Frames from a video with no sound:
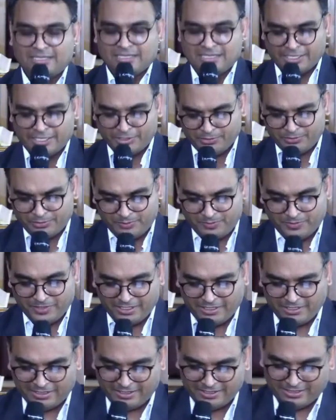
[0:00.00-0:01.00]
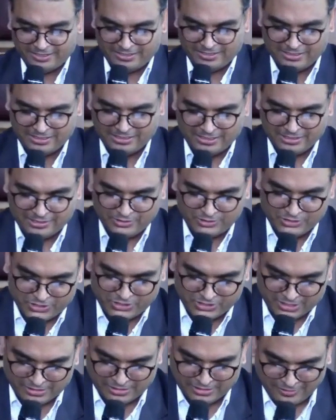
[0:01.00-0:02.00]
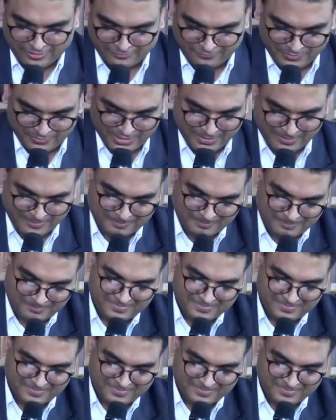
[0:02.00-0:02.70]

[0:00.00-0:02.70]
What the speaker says: Are you with me? Do you still love me?